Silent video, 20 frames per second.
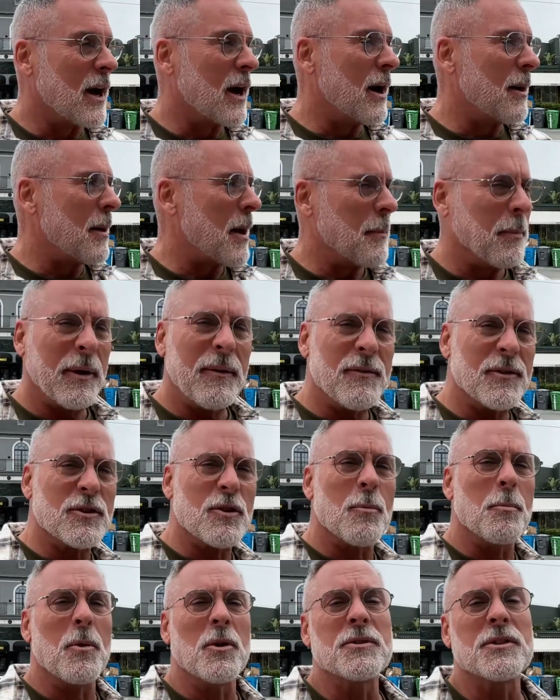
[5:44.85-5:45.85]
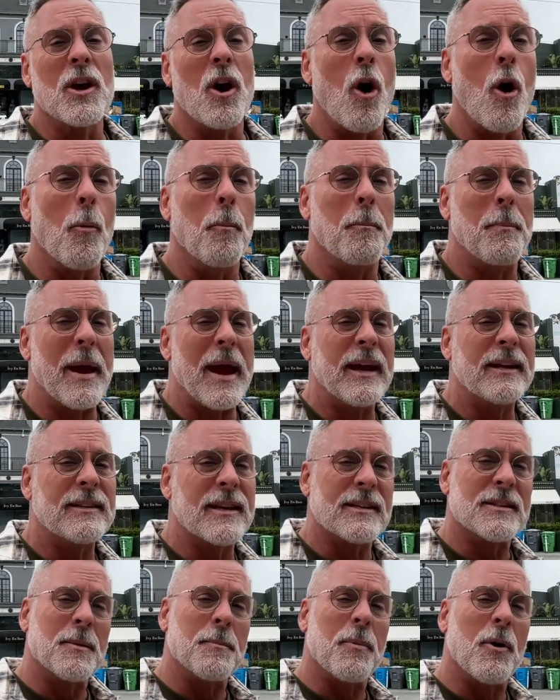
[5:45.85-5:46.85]
I believe it's mostly all
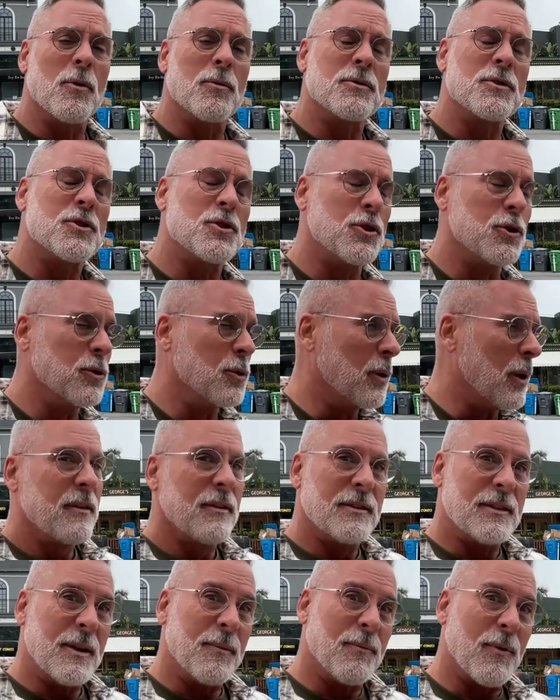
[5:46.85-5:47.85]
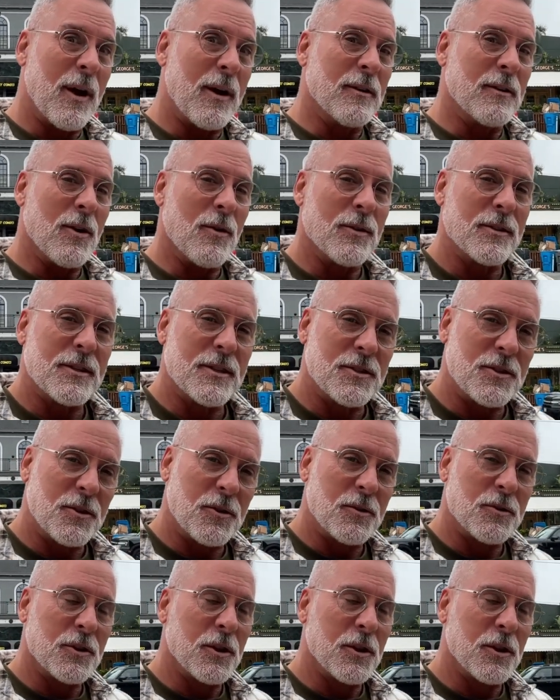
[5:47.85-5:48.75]
baked as opposed to deep fried donuts that you